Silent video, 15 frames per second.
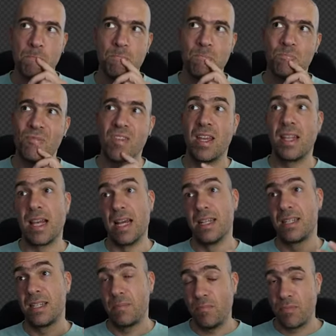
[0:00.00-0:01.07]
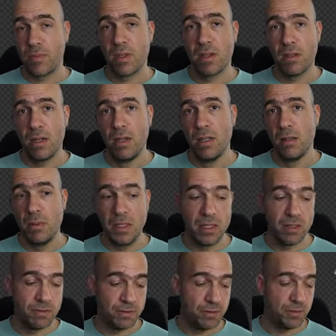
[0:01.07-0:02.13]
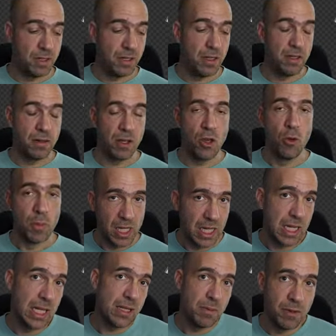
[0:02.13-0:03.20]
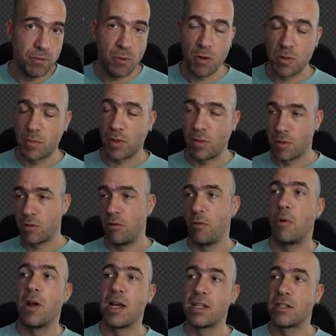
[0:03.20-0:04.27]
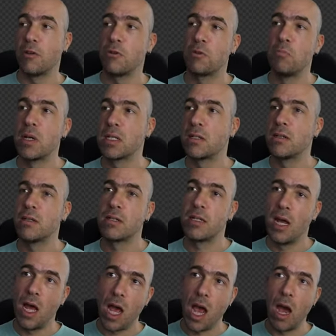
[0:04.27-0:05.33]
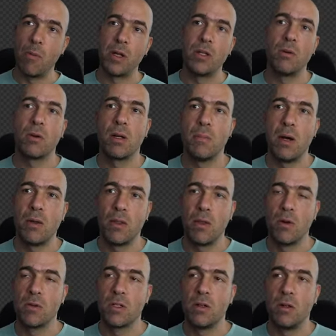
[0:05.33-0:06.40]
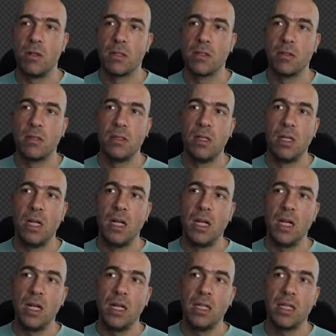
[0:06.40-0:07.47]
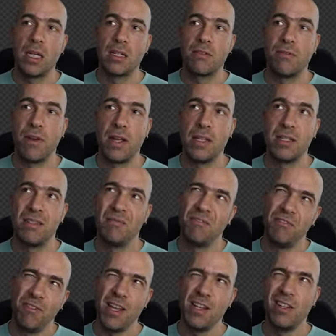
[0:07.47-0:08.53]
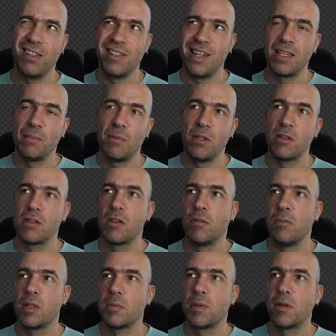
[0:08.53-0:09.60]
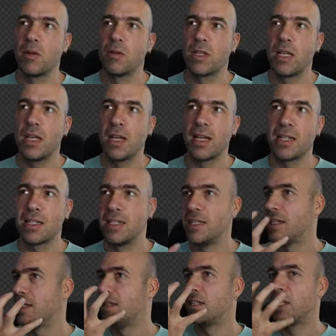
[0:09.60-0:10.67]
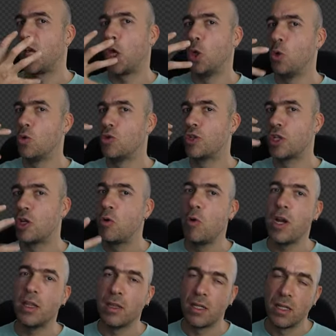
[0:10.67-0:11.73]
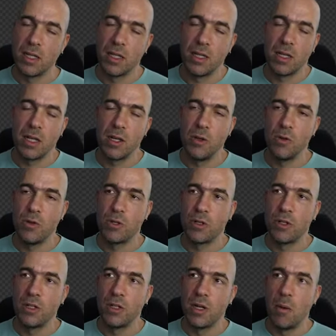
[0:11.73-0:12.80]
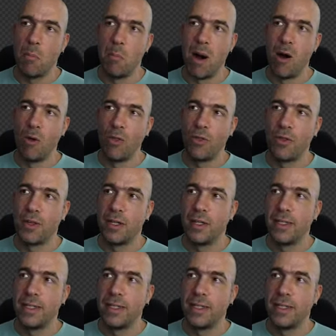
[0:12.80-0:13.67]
Mm, it has a little bit of uh, human anatomy, of course, because Lobo has huge muscles, and we talk about those also. It has face facial anatomy, not so much because he has this huge green, huge mouth.